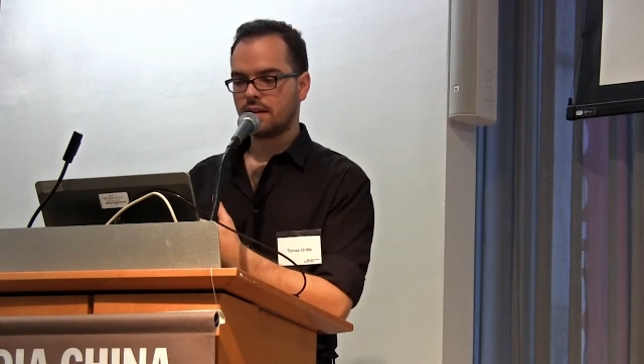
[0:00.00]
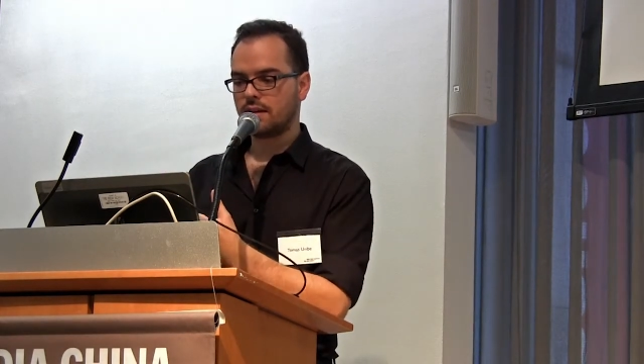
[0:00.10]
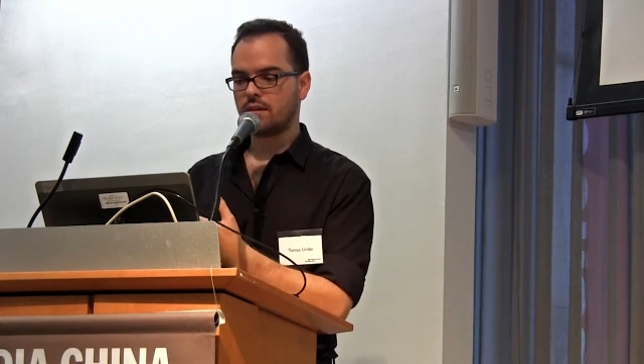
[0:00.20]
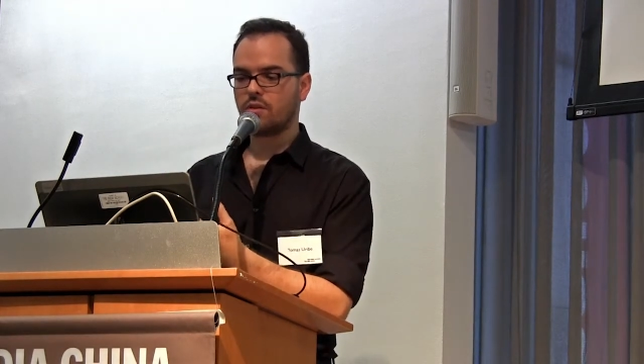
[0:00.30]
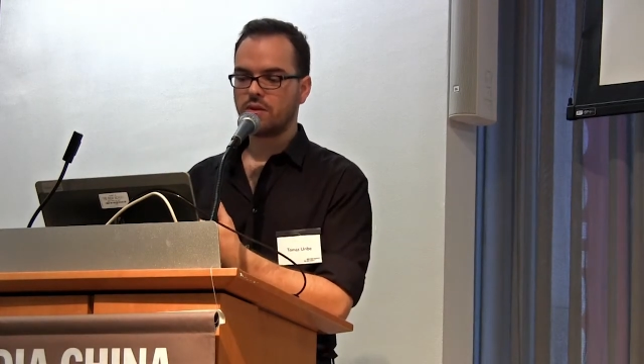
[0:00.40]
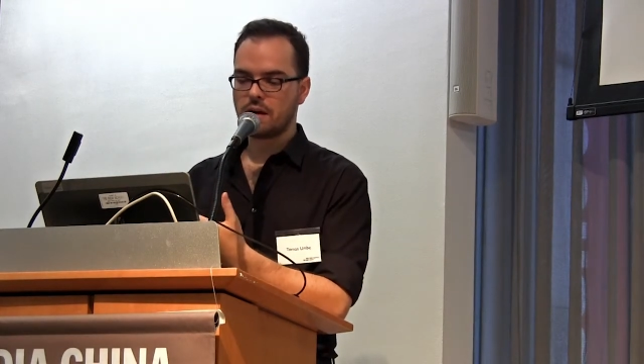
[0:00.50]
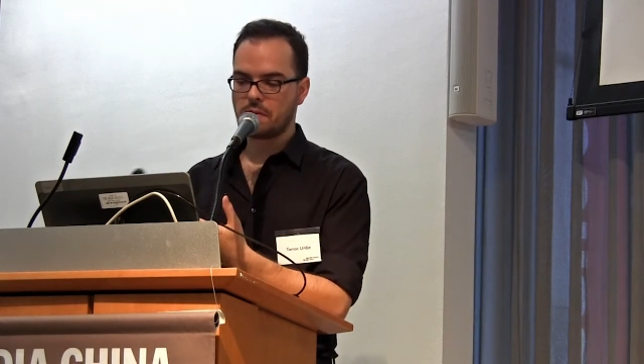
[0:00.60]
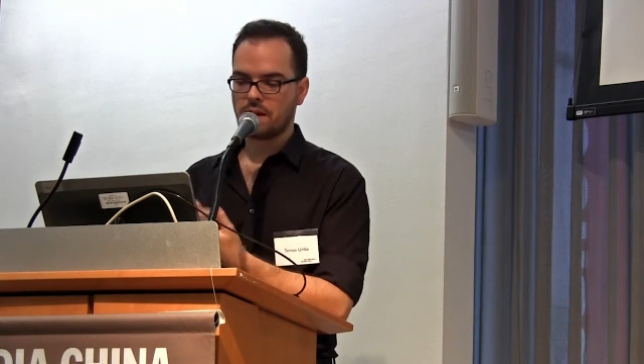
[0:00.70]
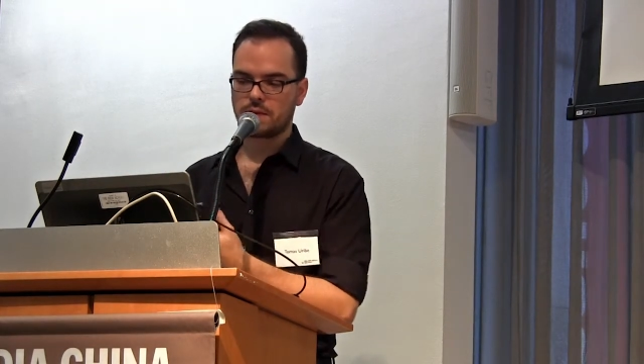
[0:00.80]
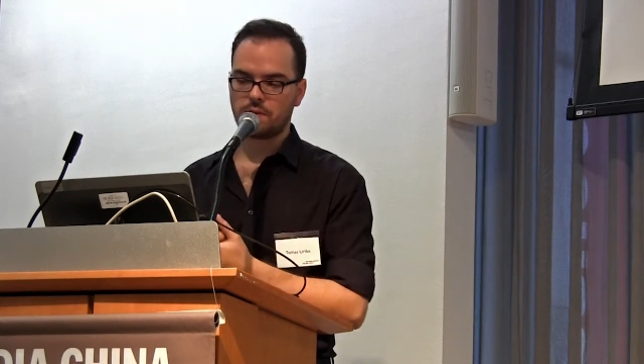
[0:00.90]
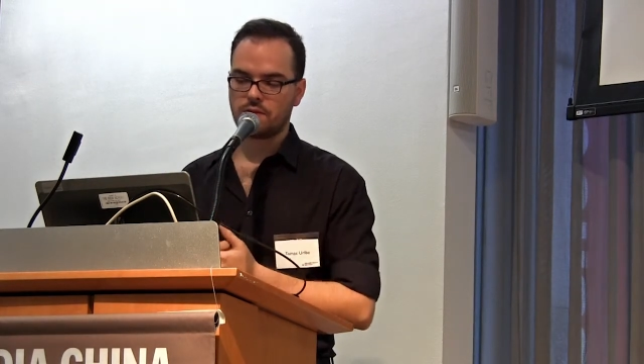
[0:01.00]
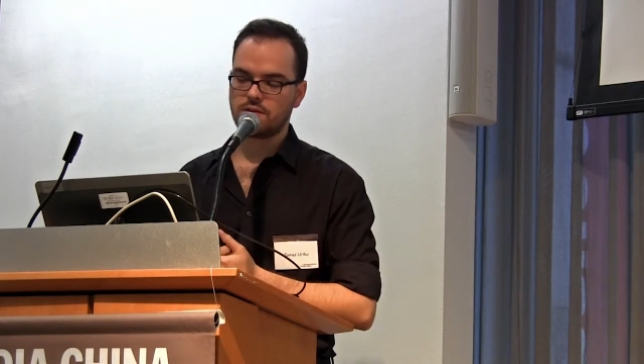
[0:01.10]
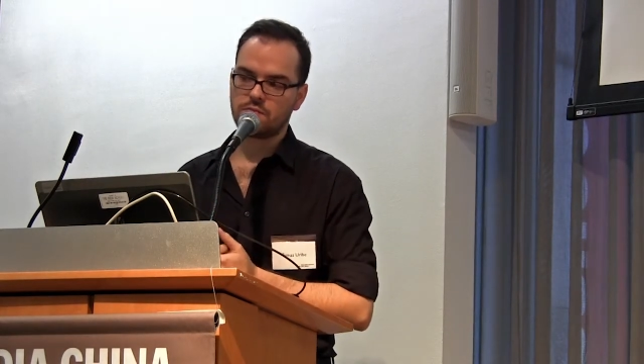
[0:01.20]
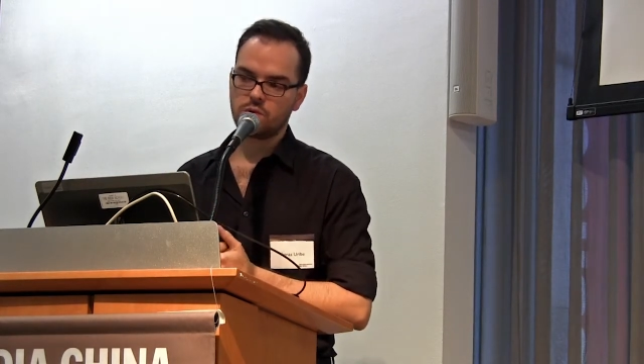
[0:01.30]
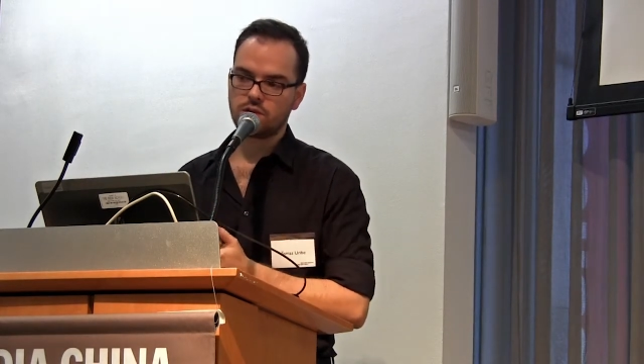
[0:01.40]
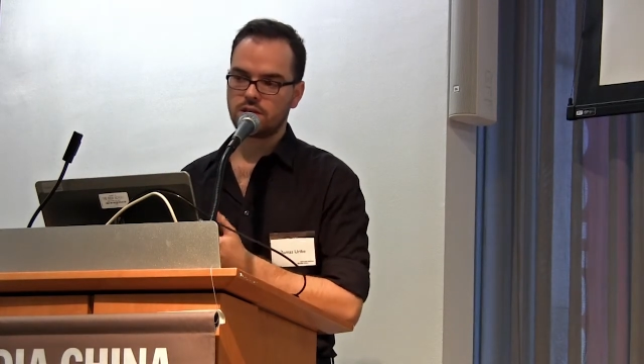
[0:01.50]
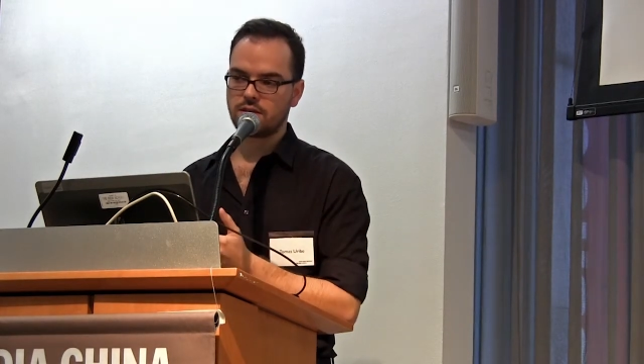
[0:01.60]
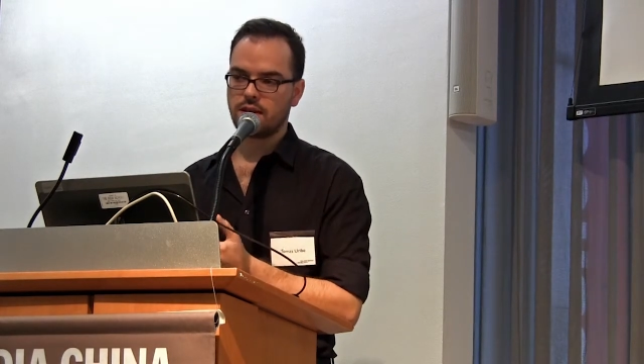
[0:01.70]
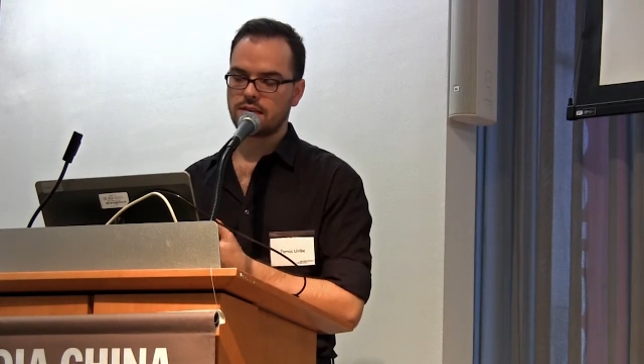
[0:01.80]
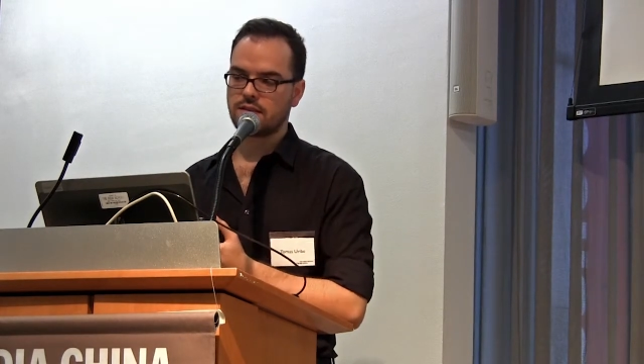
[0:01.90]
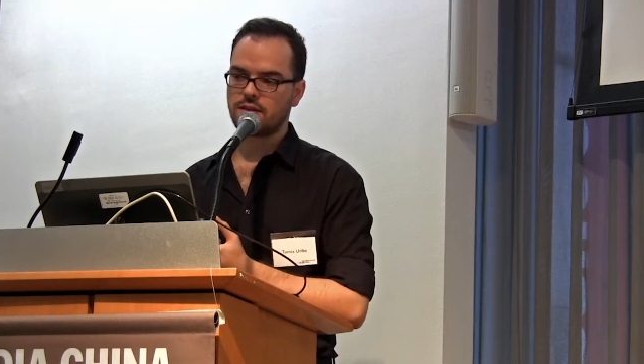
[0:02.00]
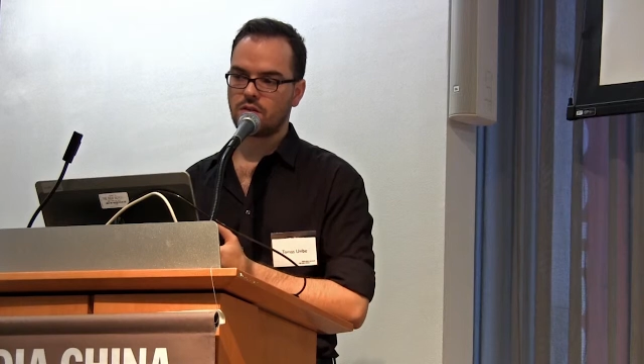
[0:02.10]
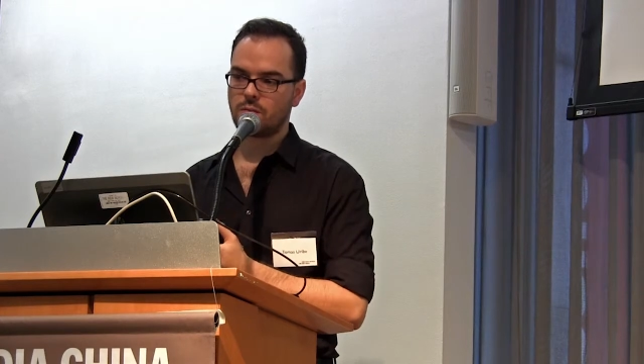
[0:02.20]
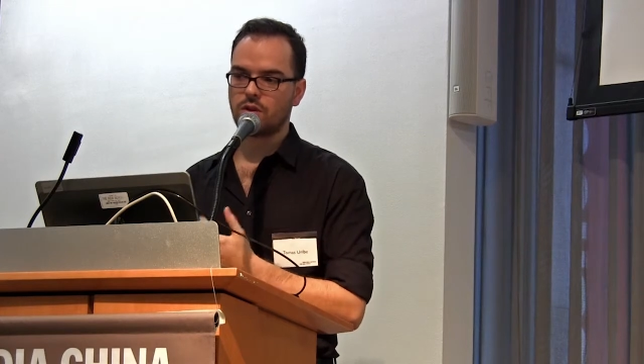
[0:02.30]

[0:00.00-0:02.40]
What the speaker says: telling, oh yeah, my experience in music is nice, etc.,